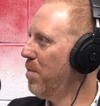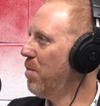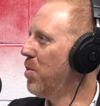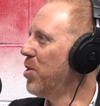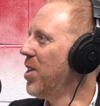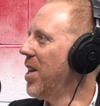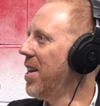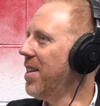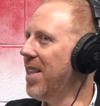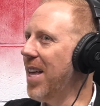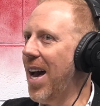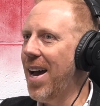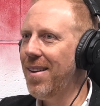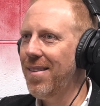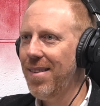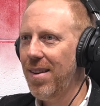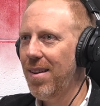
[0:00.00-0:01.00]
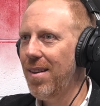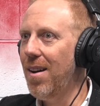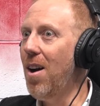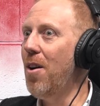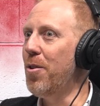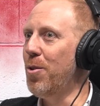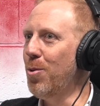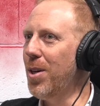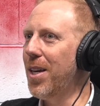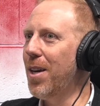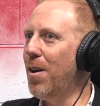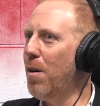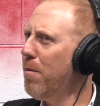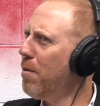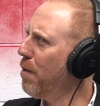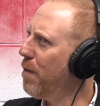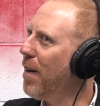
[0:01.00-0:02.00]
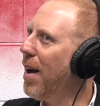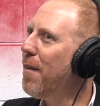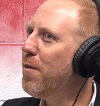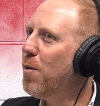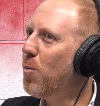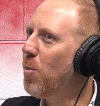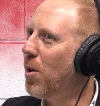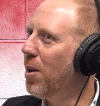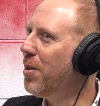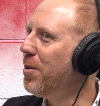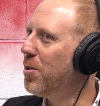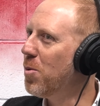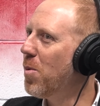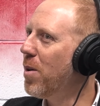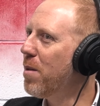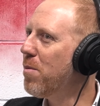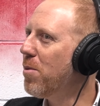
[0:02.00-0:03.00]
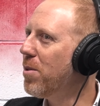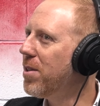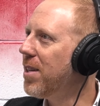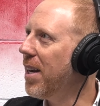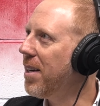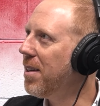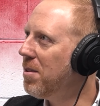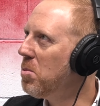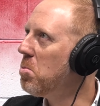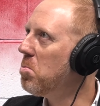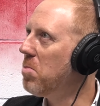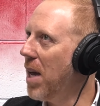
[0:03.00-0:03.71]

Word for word: Presented that. Oh, you could get over a five-foot wall in twenty-four seconds?